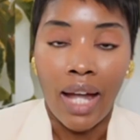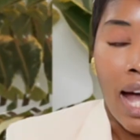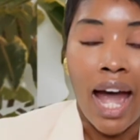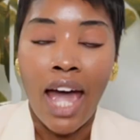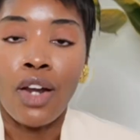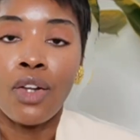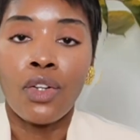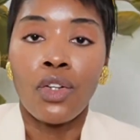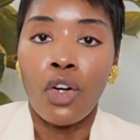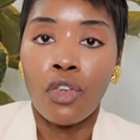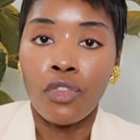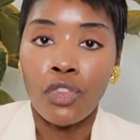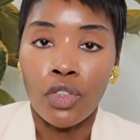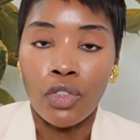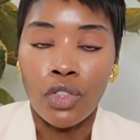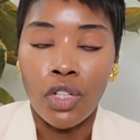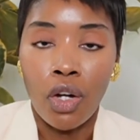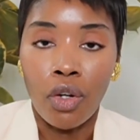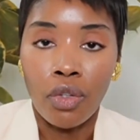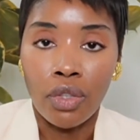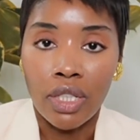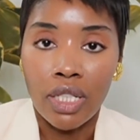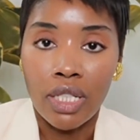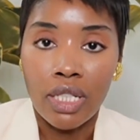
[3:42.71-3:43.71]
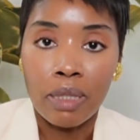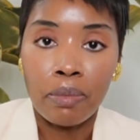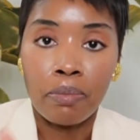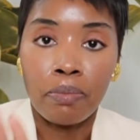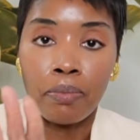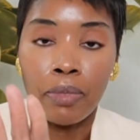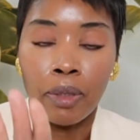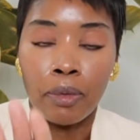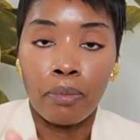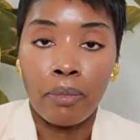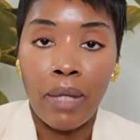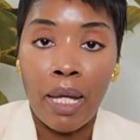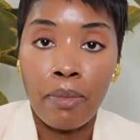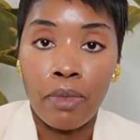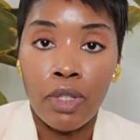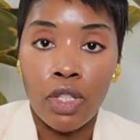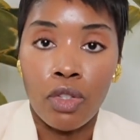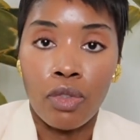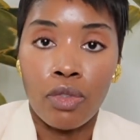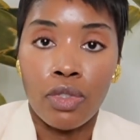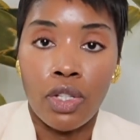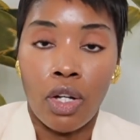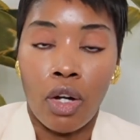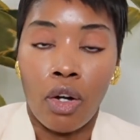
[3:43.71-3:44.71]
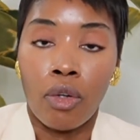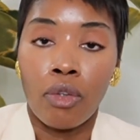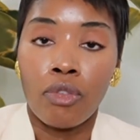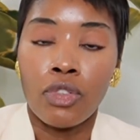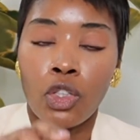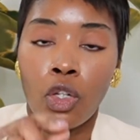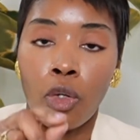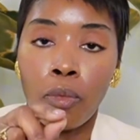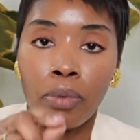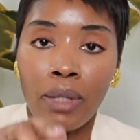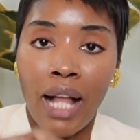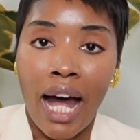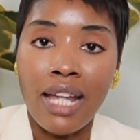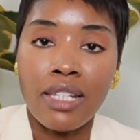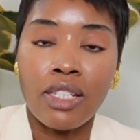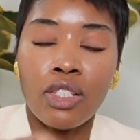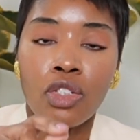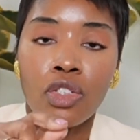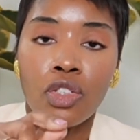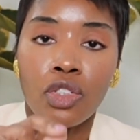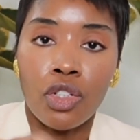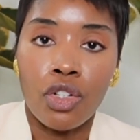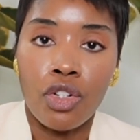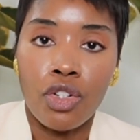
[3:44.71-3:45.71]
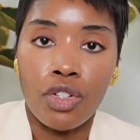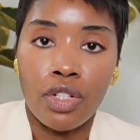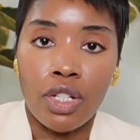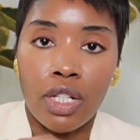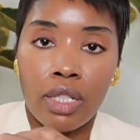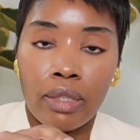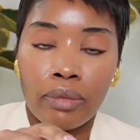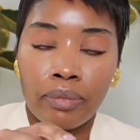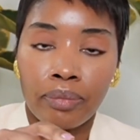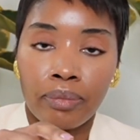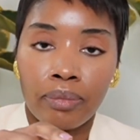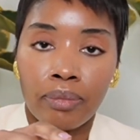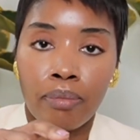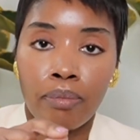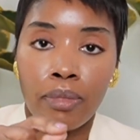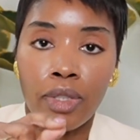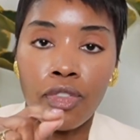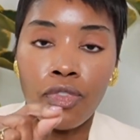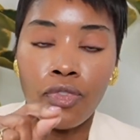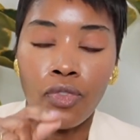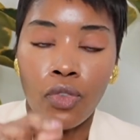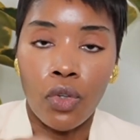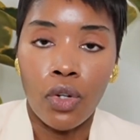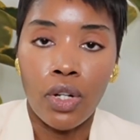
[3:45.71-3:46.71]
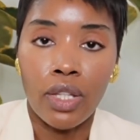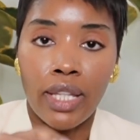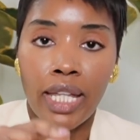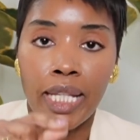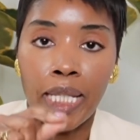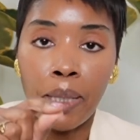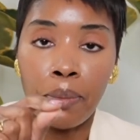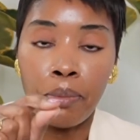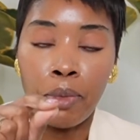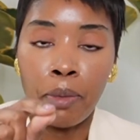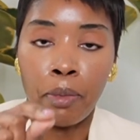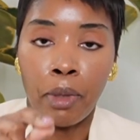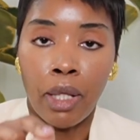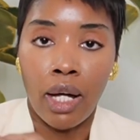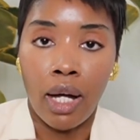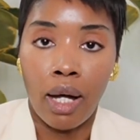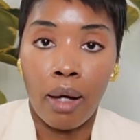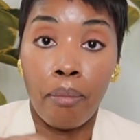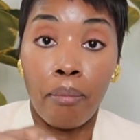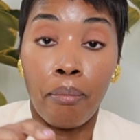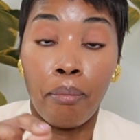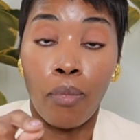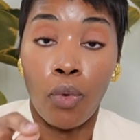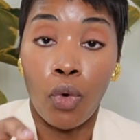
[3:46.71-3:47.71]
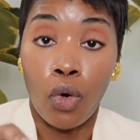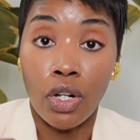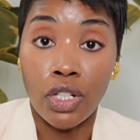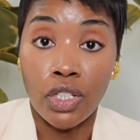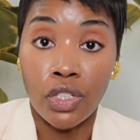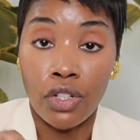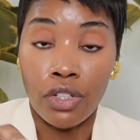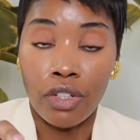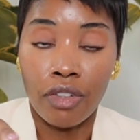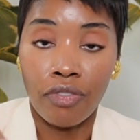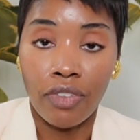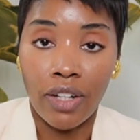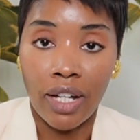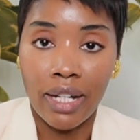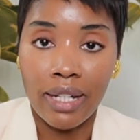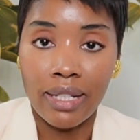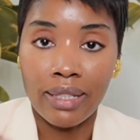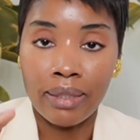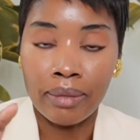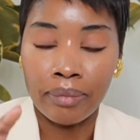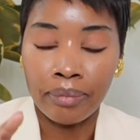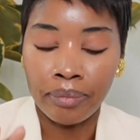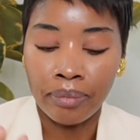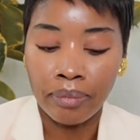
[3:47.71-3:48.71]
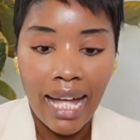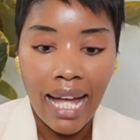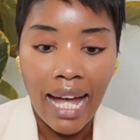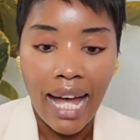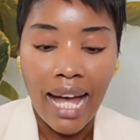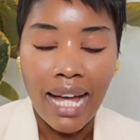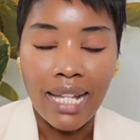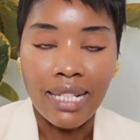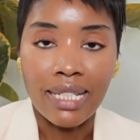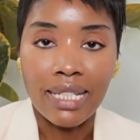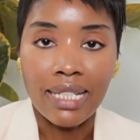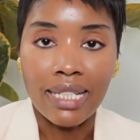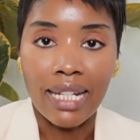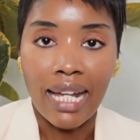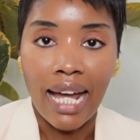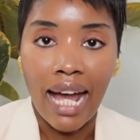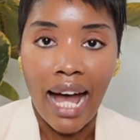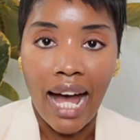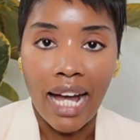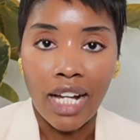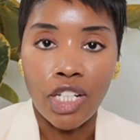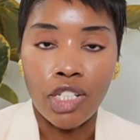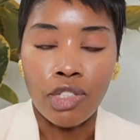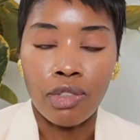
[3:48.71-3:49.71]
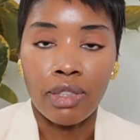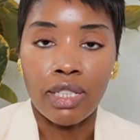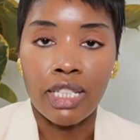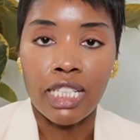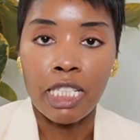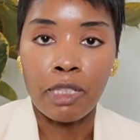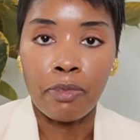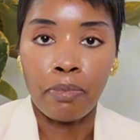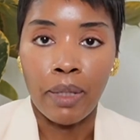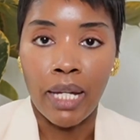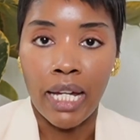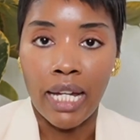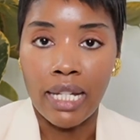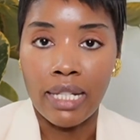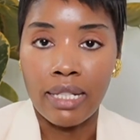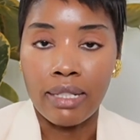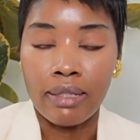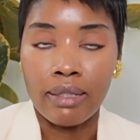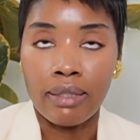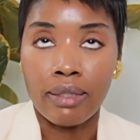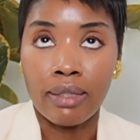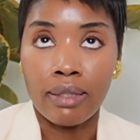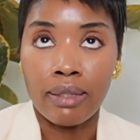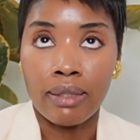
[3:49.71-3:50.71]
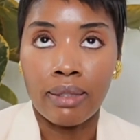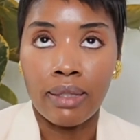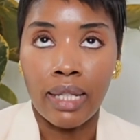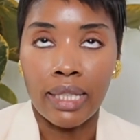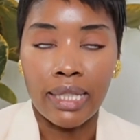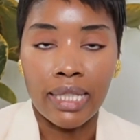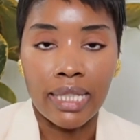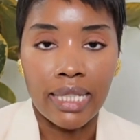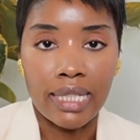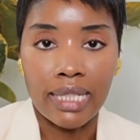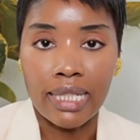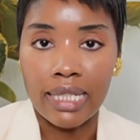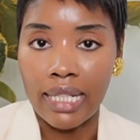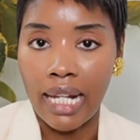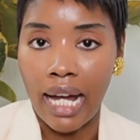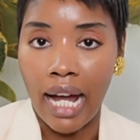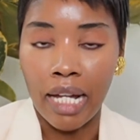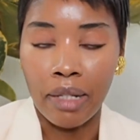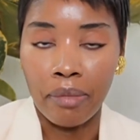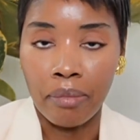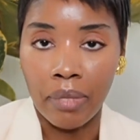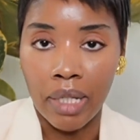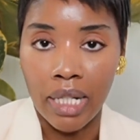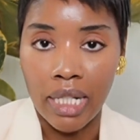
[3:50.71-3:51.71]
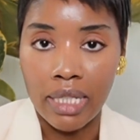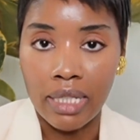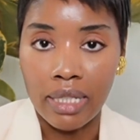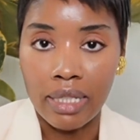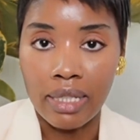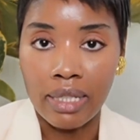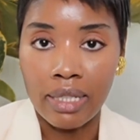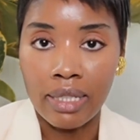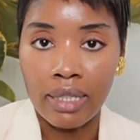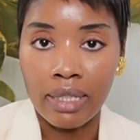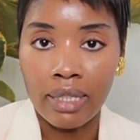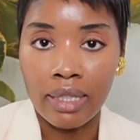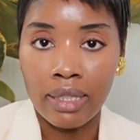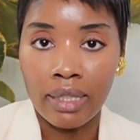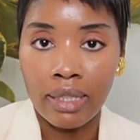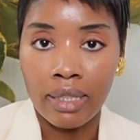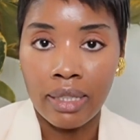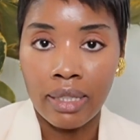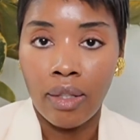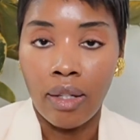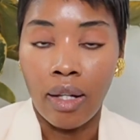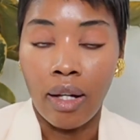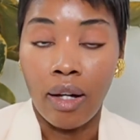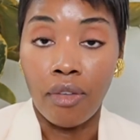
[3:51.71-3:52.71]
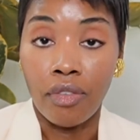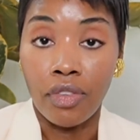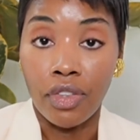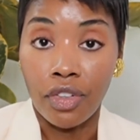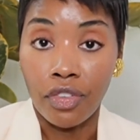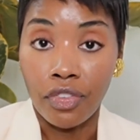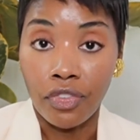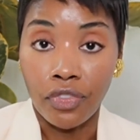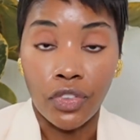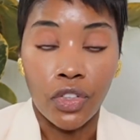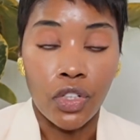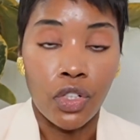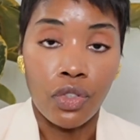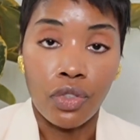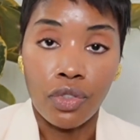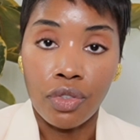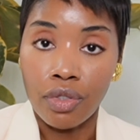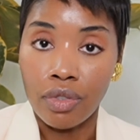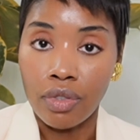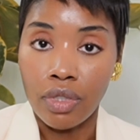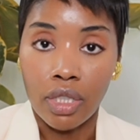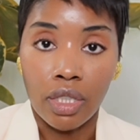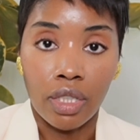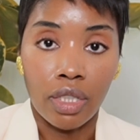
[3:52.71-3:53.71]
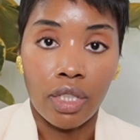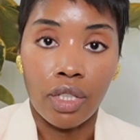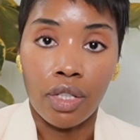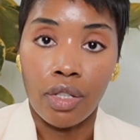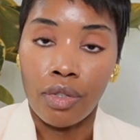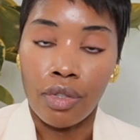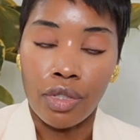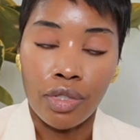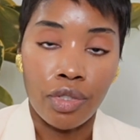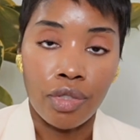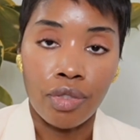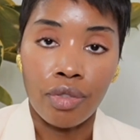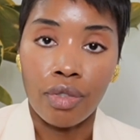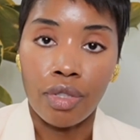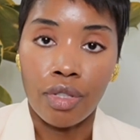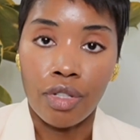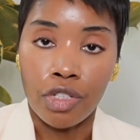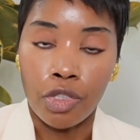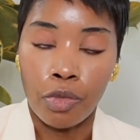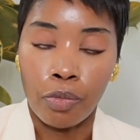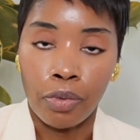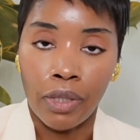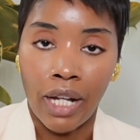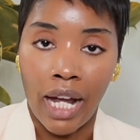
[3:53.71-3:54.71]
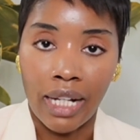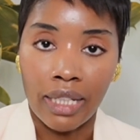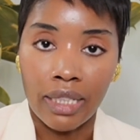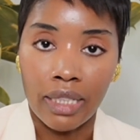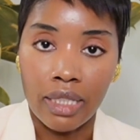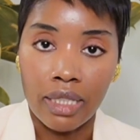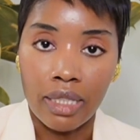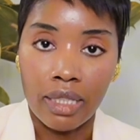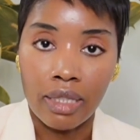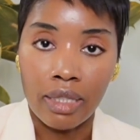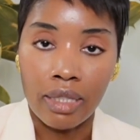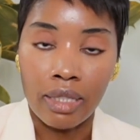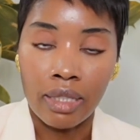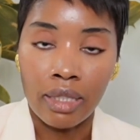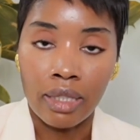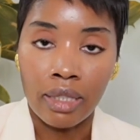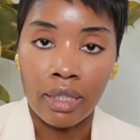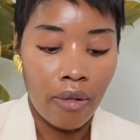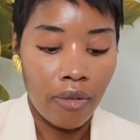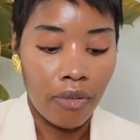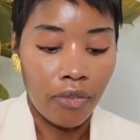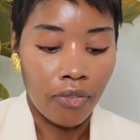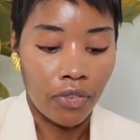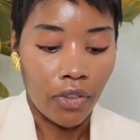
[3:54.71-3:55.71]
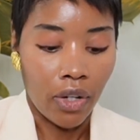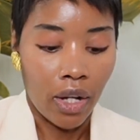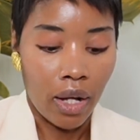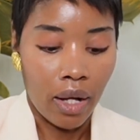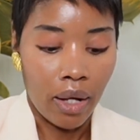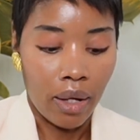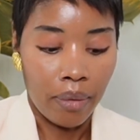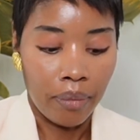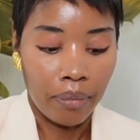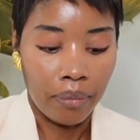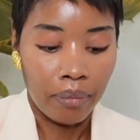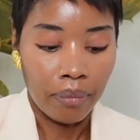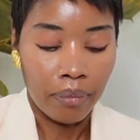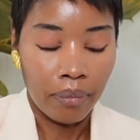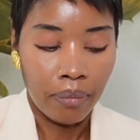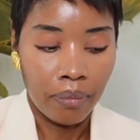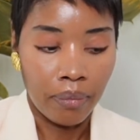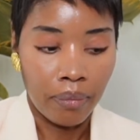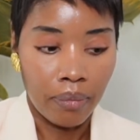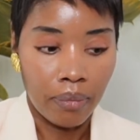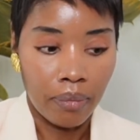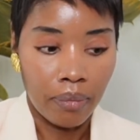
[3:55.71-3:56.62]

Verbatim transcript: I don't know if you know this, but maybe you don't. So, a plastic surgeon, before they can become board certified, has to actually spend, I think it's nine months of their first year or two years of practice from